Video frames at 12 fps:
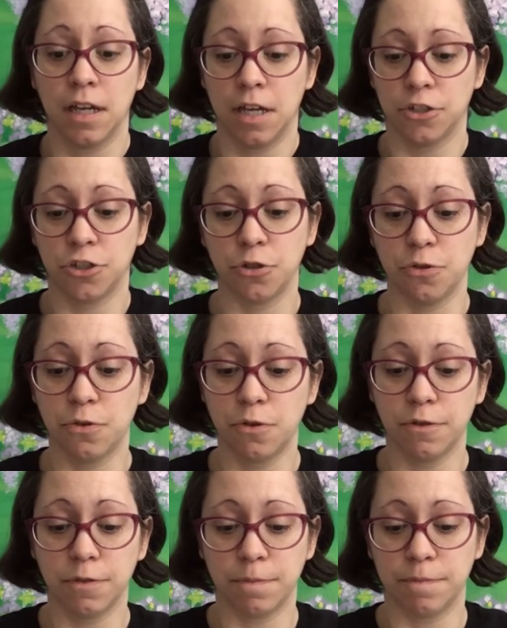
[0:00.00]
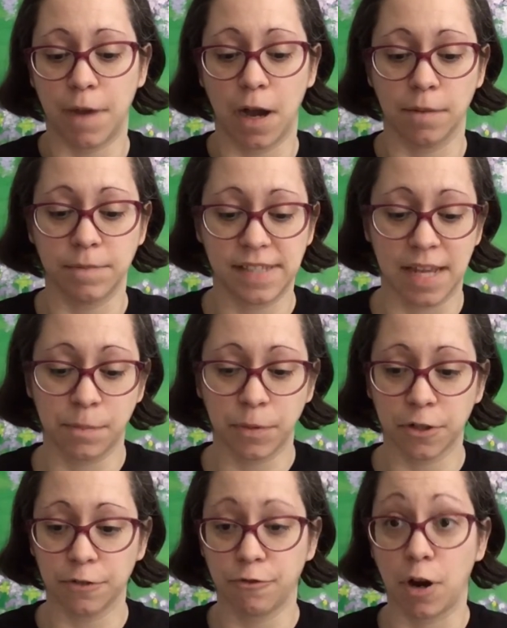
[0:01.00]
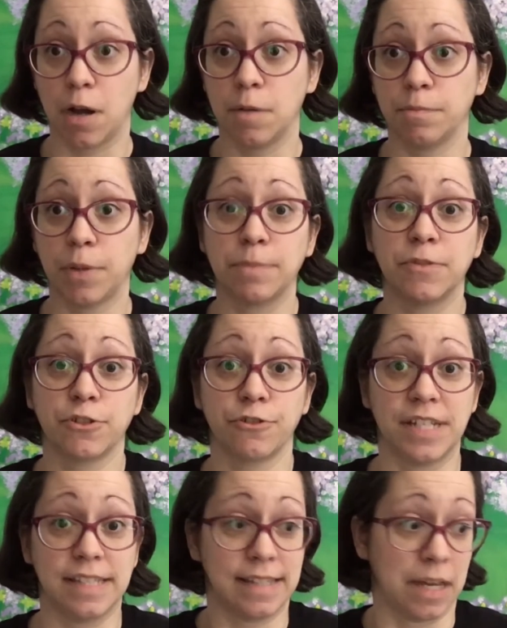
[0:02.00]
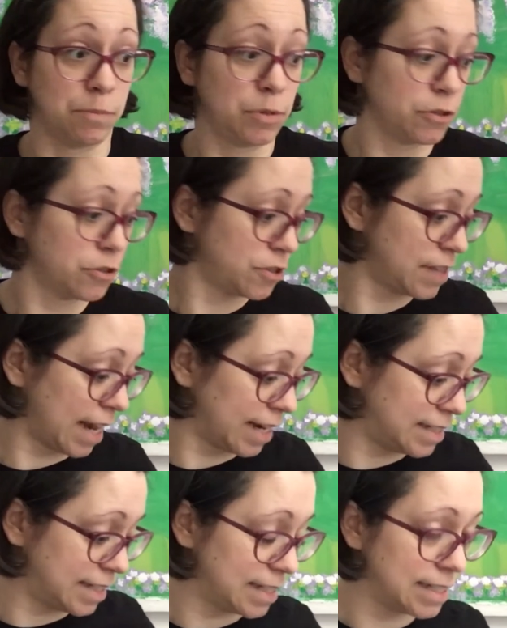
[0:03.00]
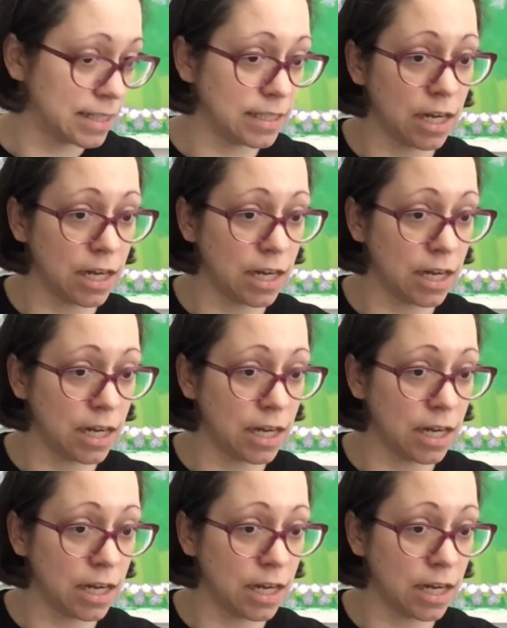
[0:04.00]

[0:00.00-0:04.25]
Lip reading: 2 sampler from Plum Street Samplers that I did